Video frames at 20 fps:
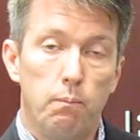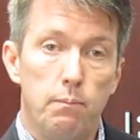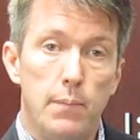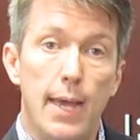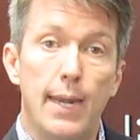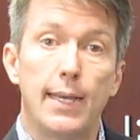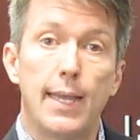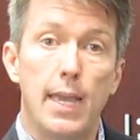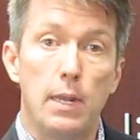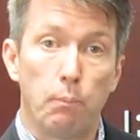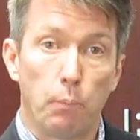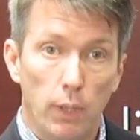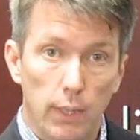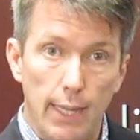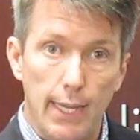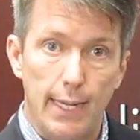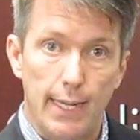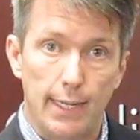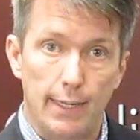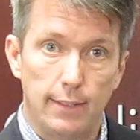Medicaid
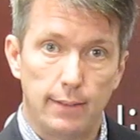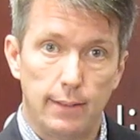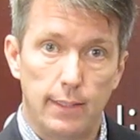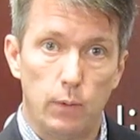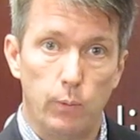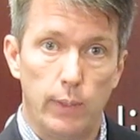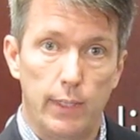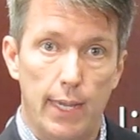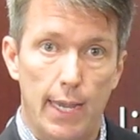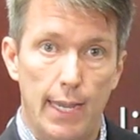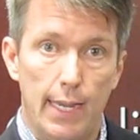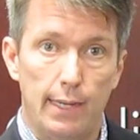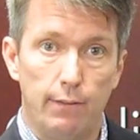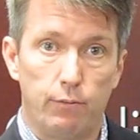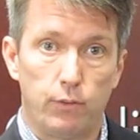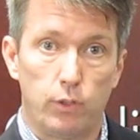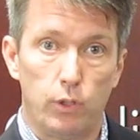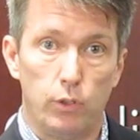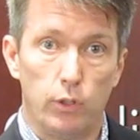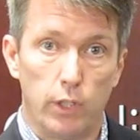plan that we
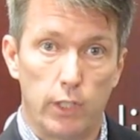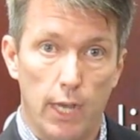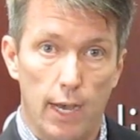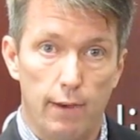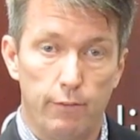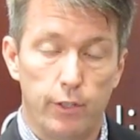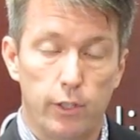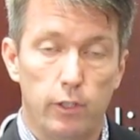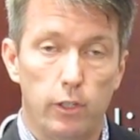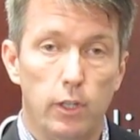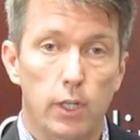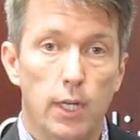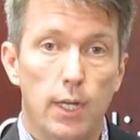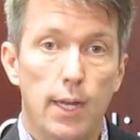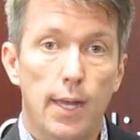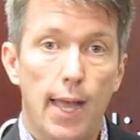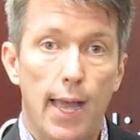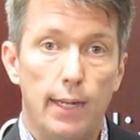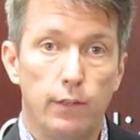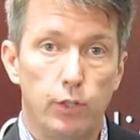gave to the governor
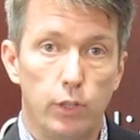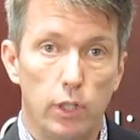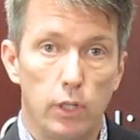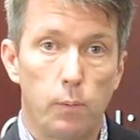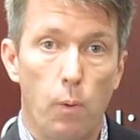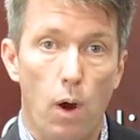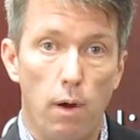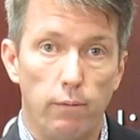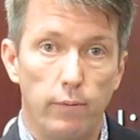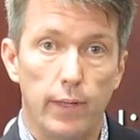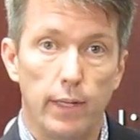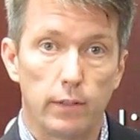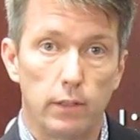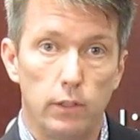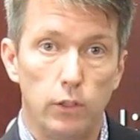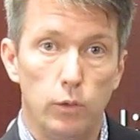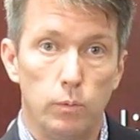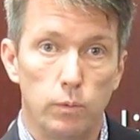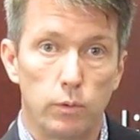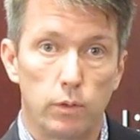and to the Department of Health
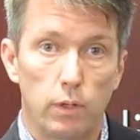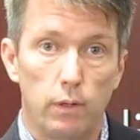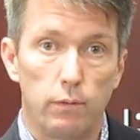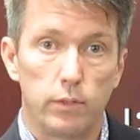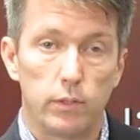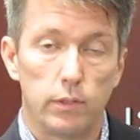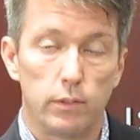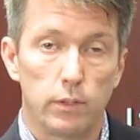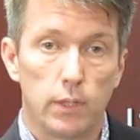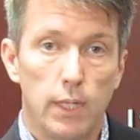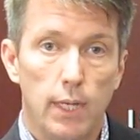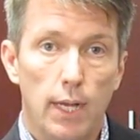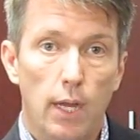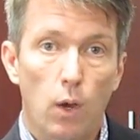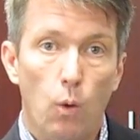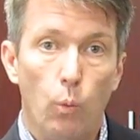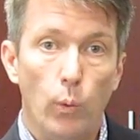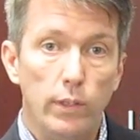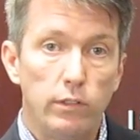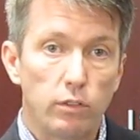and Human Services,
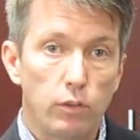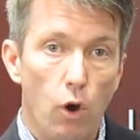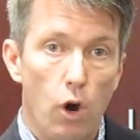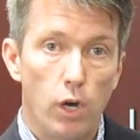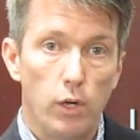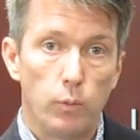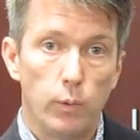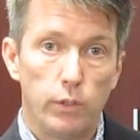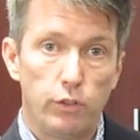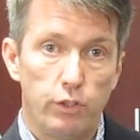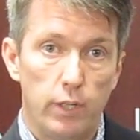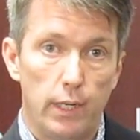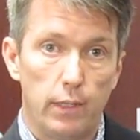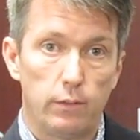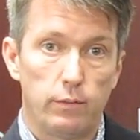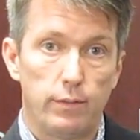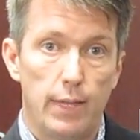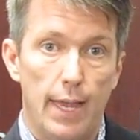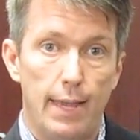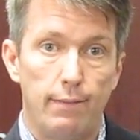we started with
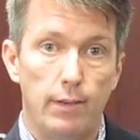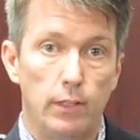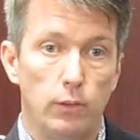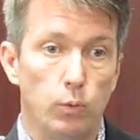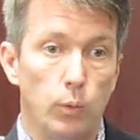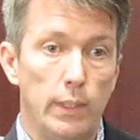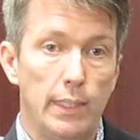shared savings.